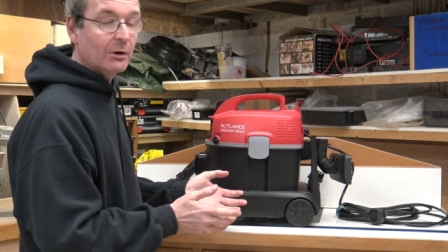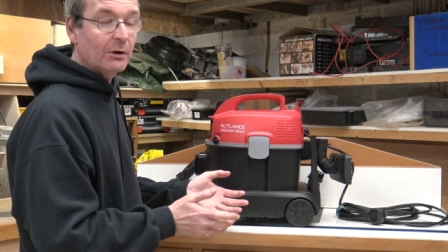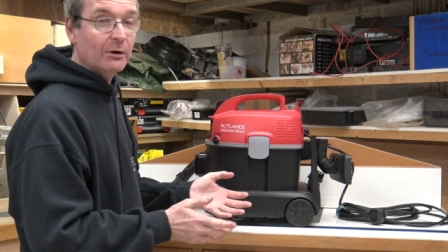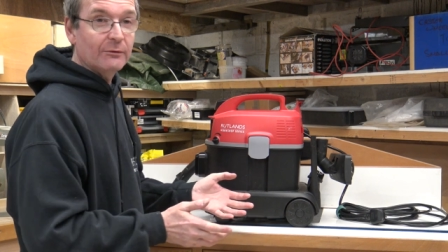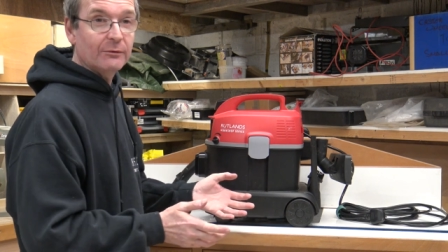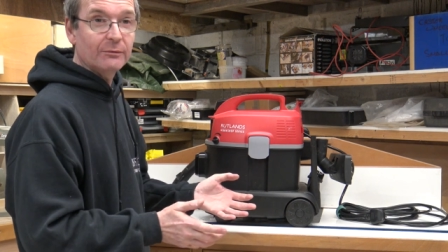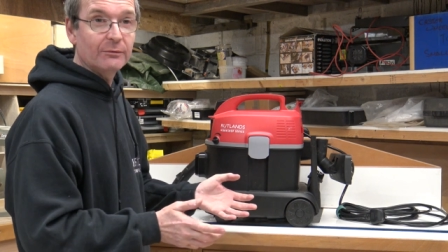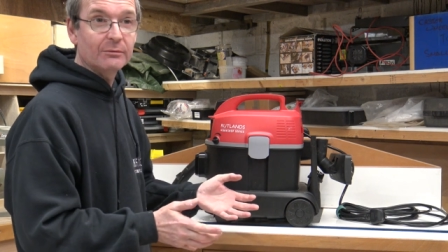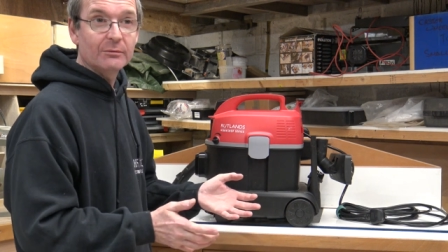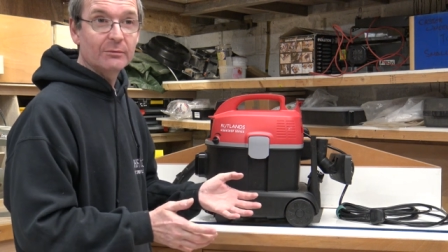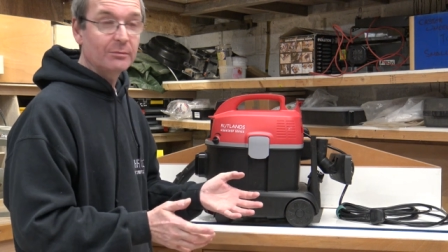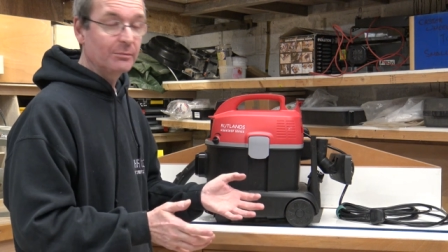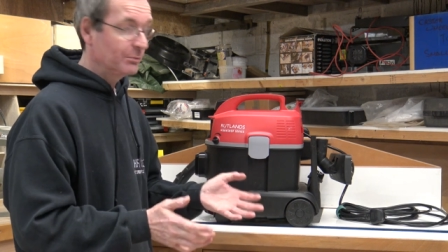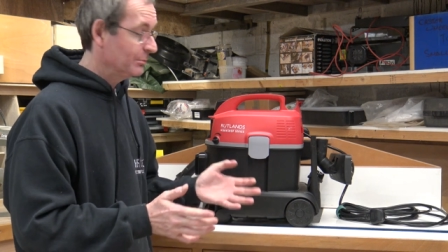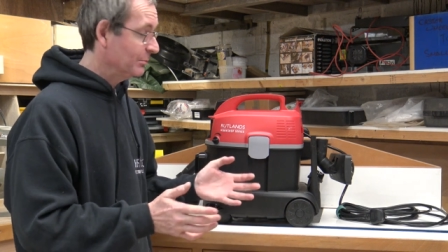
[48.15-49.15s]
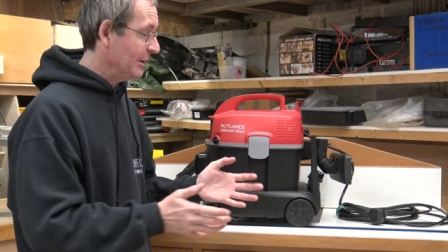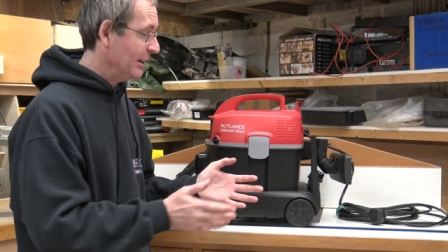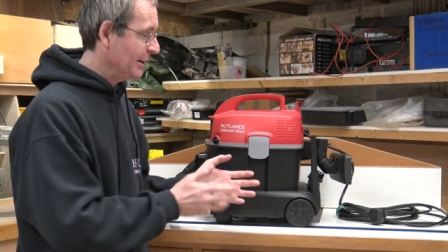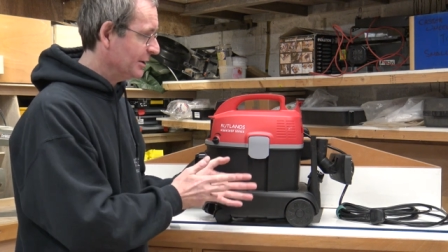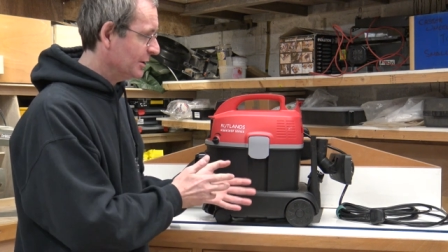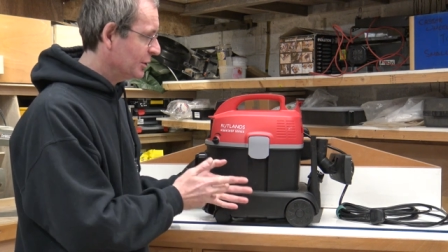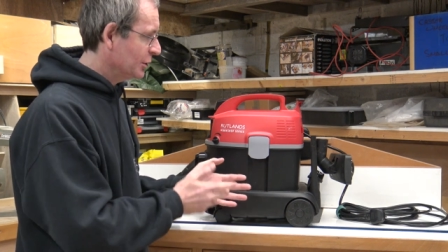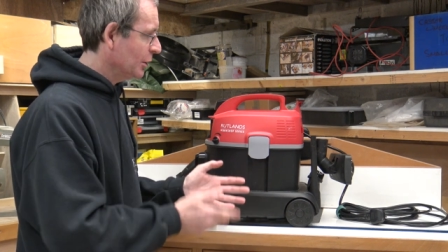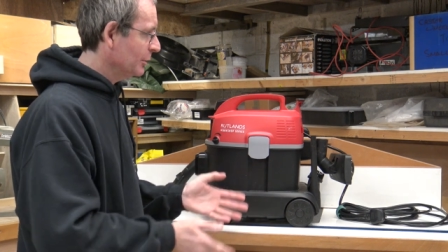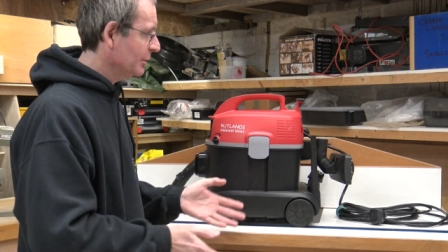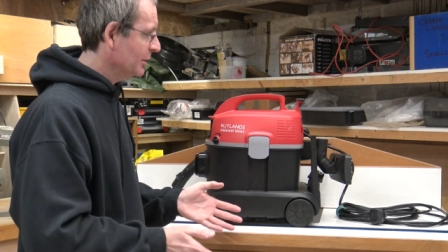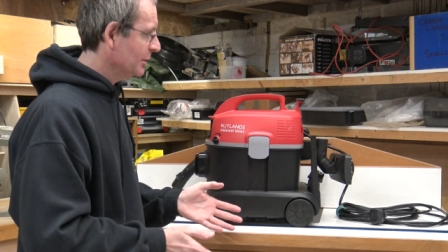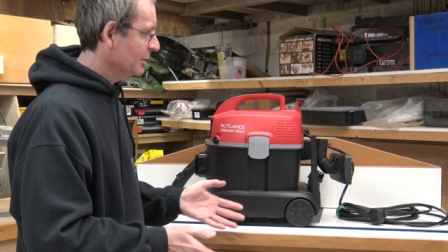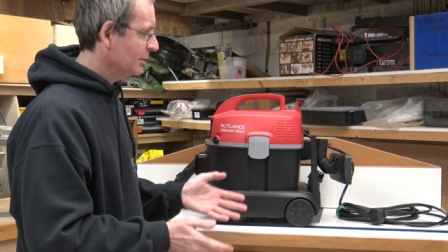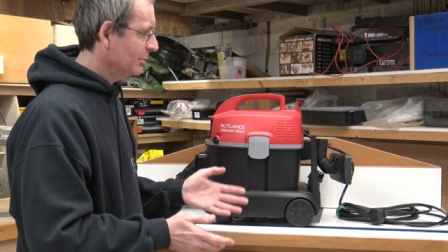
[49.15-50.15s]
I've had it
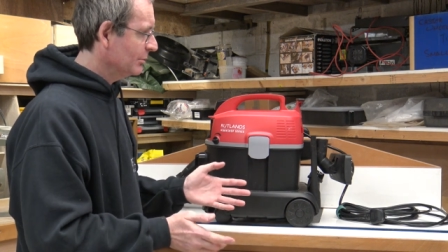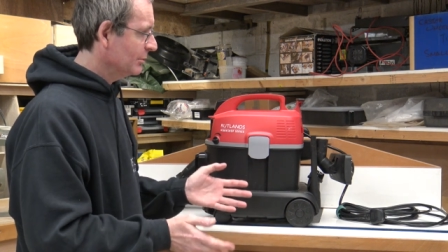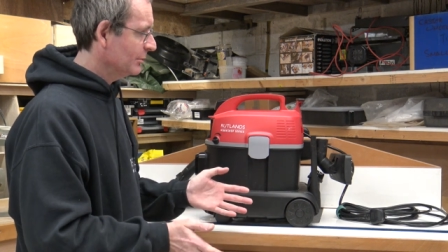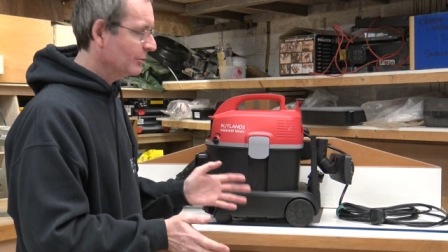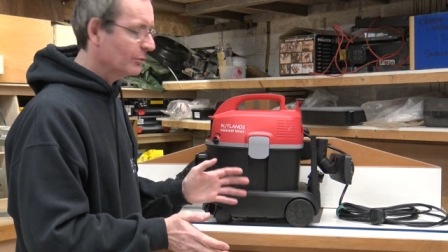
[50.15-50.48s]
going and